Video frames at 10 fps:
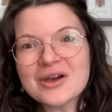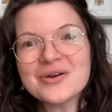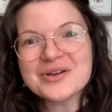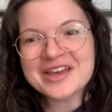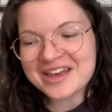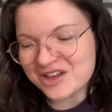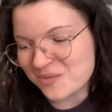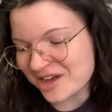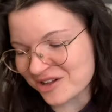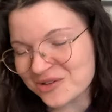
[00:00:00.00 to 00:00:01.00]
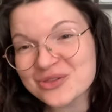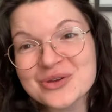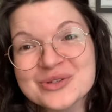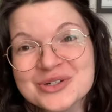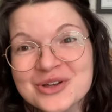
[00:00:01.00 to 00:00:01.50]
Okay, well,
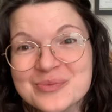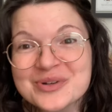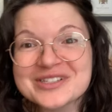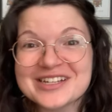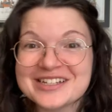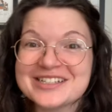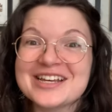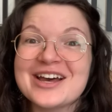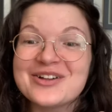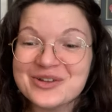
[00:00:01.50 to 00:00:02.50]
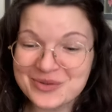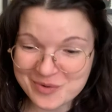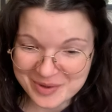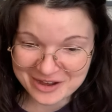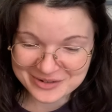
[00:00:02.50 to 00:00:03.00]
those are all the books I can tell you
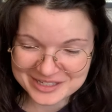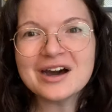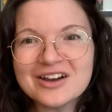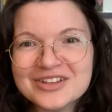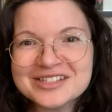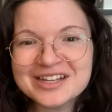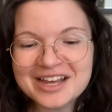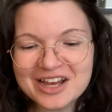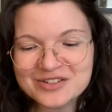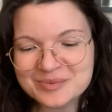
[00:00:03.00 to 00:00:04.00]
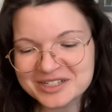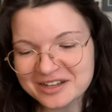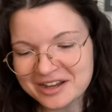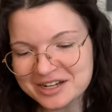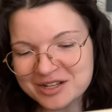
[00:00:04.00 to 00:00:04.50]
about. Obviously, I have some
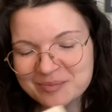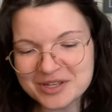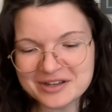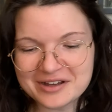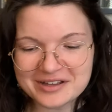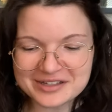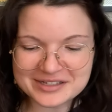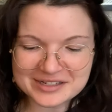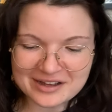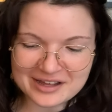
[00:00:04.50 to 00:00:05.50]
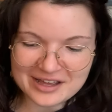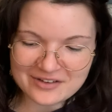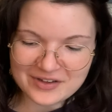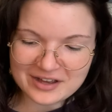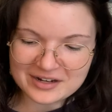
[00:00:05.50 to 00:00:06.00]
anxiety because I
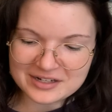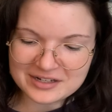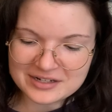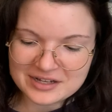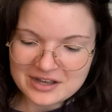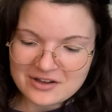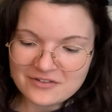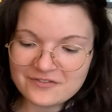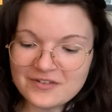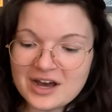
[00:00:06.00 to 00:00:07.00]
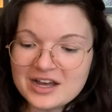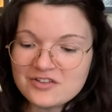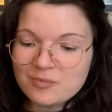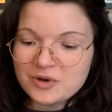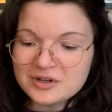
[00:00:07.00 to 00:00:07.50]
have added
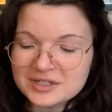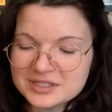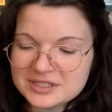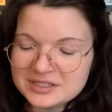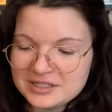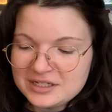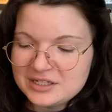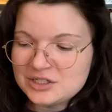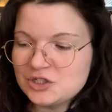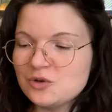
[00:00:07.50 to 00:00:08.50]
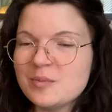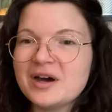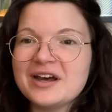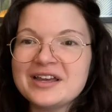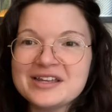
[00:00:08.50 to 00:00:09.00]
5 books to
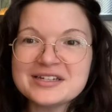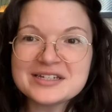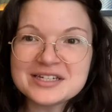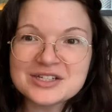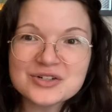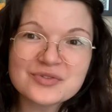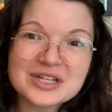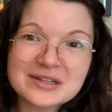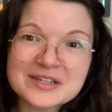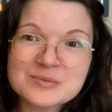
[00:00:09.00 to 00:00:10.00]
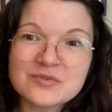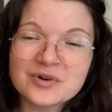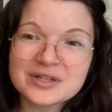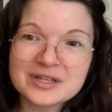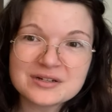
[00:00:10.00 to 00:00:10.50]
my need to read list
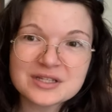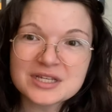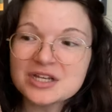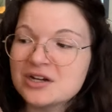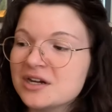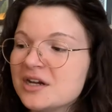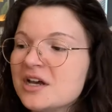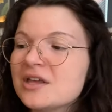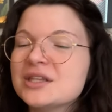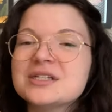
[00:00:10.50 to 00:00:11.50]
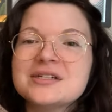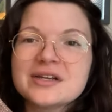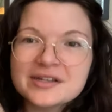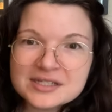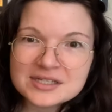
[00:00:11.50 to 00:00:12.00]
before the end of the year. The
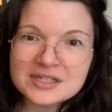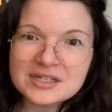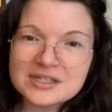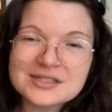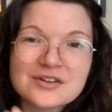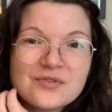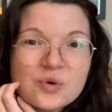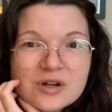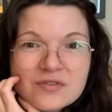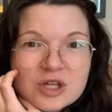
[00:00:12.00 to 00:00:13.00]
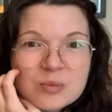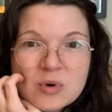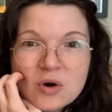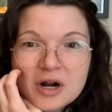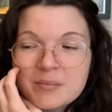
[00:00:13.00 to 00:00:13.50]
nice thing is that 4 of them
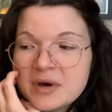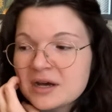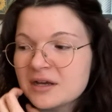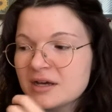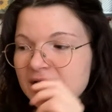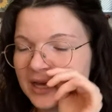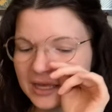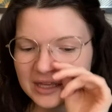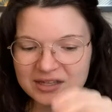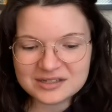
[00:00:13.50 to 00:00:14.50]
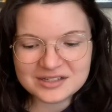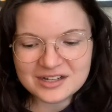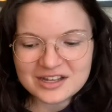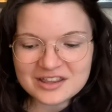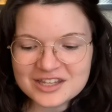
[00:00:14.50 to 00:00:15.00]
are manga, and
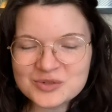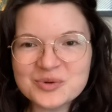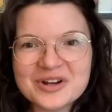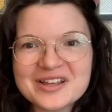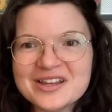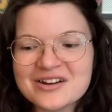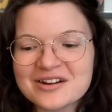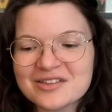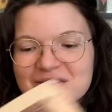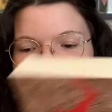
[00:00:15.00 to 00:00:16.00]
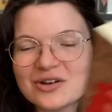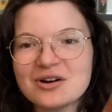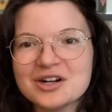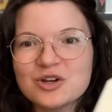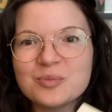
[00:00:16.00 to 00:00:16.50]
this one right here, the
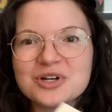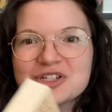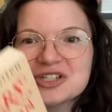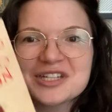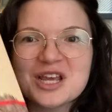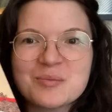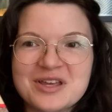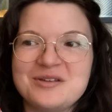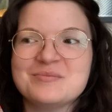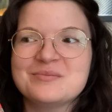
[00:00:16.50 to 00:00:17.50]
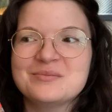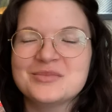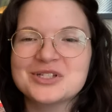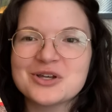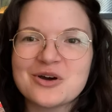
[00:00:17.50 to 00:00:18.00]
audiobook just came in.
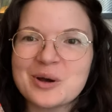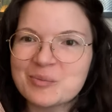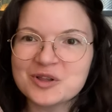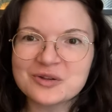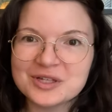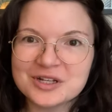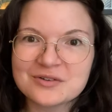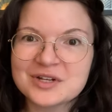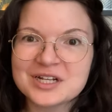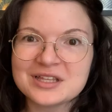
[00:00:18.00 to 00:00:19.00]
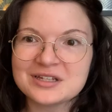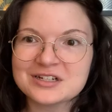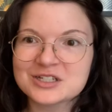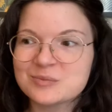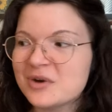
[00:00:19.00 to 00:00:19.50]
So I'm clearly going to read it in the
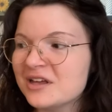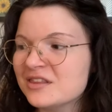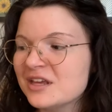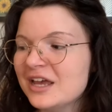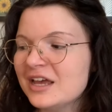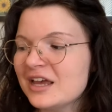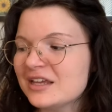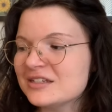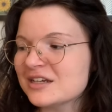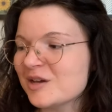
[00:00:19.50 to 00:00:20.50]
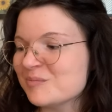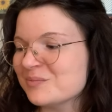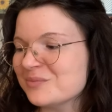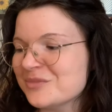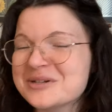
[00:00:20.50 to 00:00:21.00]
next month, and I'm
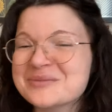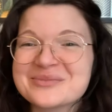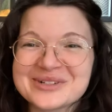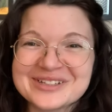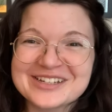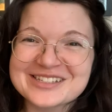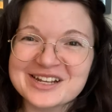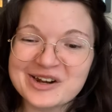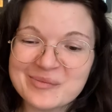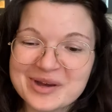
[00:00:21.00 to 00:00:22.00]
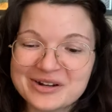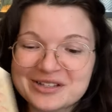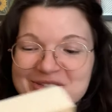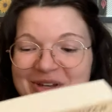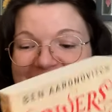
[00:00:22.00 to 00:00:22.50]
really excited about
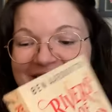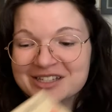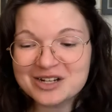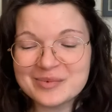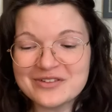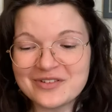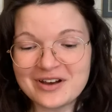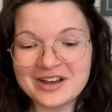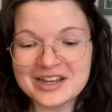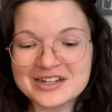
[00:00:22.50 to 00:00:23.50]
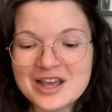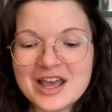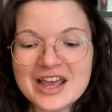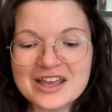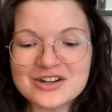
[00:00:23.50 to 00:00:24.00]
it. So I think it's going to be fine.
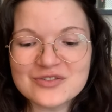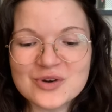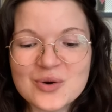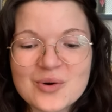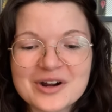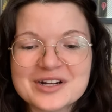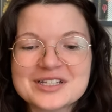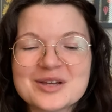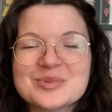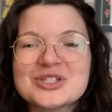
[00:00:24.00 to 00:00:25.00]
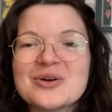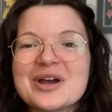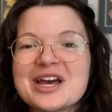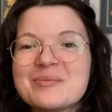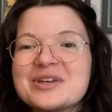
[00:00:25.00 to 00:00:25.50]
And of course, I'm so
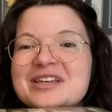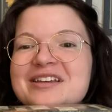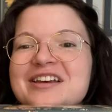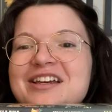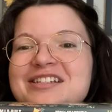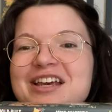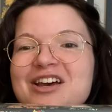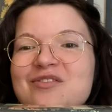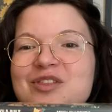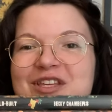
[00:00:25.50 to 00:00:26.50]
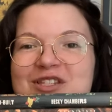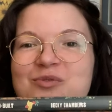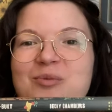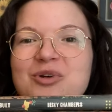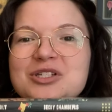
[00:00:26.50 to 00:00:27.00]
happy to have these
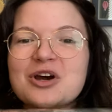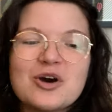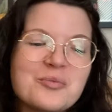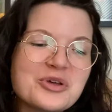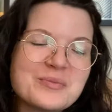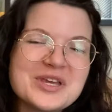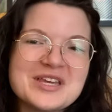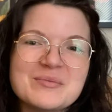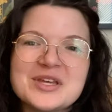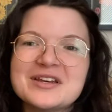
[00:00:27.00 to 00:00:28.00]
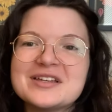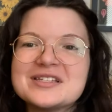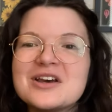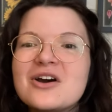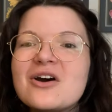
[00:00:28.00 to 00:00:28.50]
3 books home with me
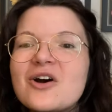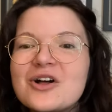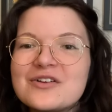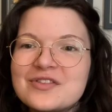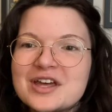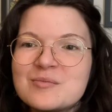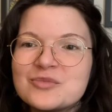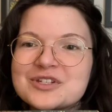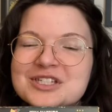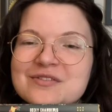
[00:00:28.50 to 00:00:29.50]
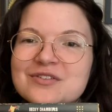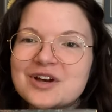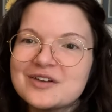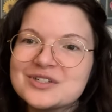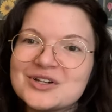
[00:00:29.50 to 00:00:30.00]
because all of them received
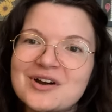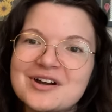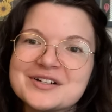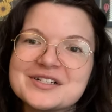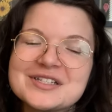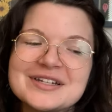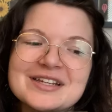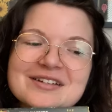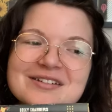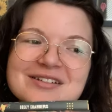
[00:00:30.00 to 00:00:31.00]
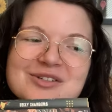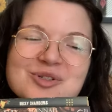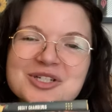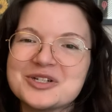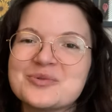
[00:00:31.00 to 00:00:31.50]
5 stars, and it
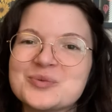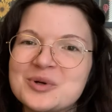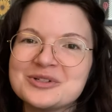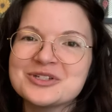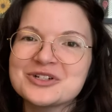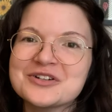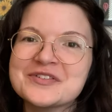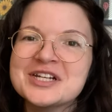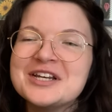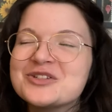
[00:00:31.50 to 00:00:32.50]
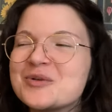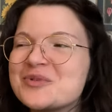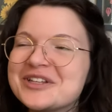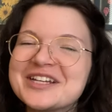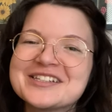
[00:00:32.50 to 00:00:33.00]
was well deserved. So I'm
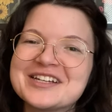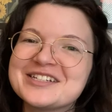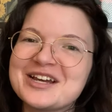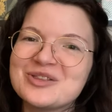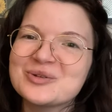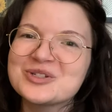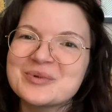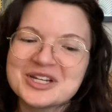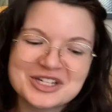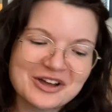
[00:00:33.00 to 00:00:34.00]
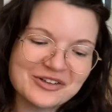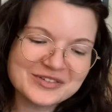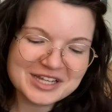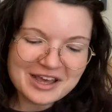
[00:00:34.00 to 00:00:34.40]
really excited to add those to my shelves.